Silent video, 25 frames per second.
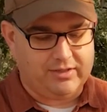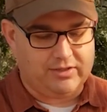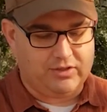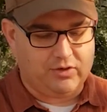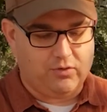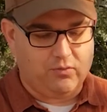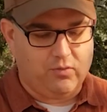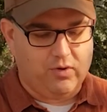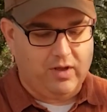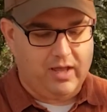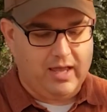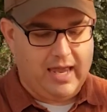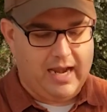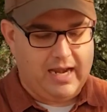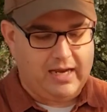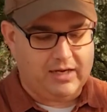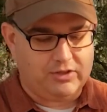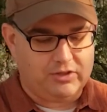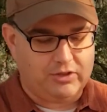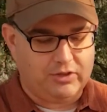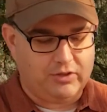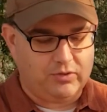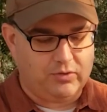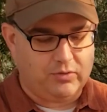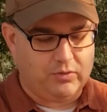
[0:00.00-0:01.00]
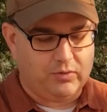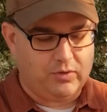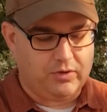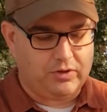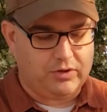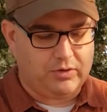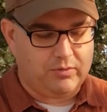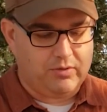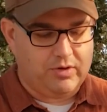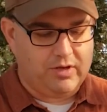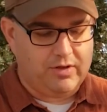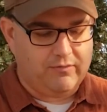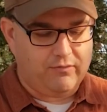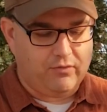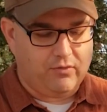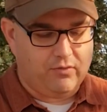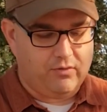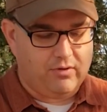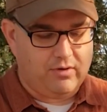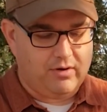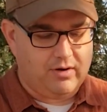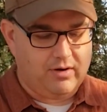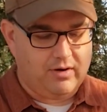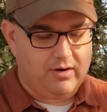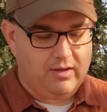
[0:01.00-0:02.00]
So 1, 2, 3,
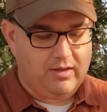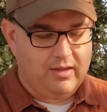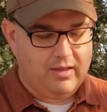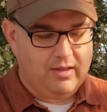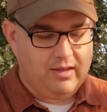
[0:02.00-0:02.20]
4,